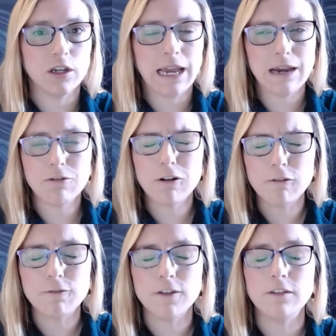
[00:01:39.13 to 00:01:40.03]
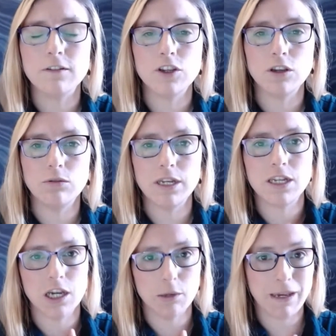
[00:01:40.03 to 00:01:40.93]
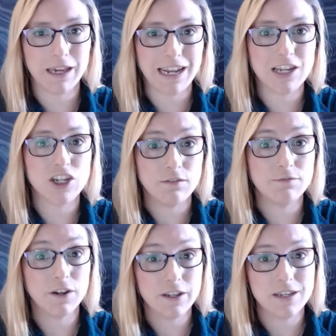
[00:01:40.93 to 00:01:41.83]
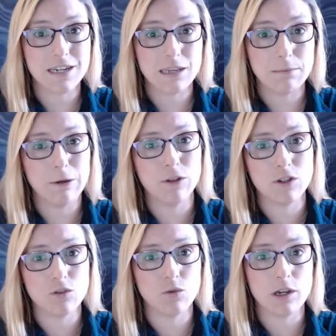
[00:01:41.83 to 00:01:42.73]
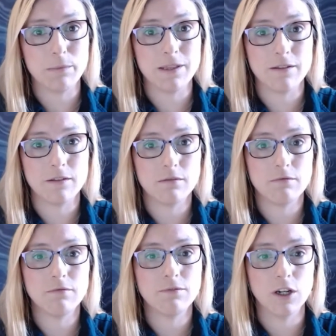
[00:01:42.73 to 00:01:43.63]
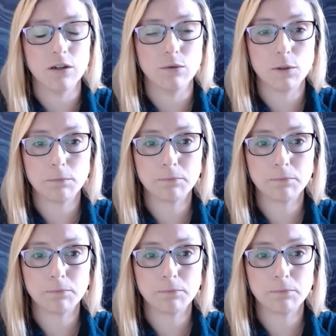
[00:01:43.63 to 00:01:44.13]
How often do you need to go back and actually find an email that's already been filed?